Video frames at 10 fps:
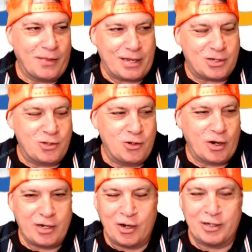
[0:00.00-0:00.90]
that's
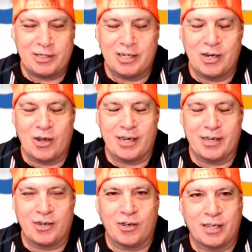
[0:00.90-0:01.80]
£9.99,
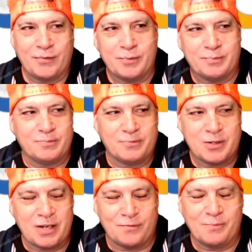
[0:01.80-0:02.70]
can I give you
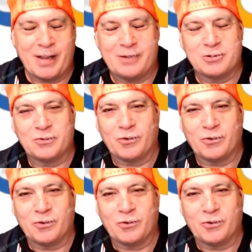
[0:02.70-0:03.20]
£7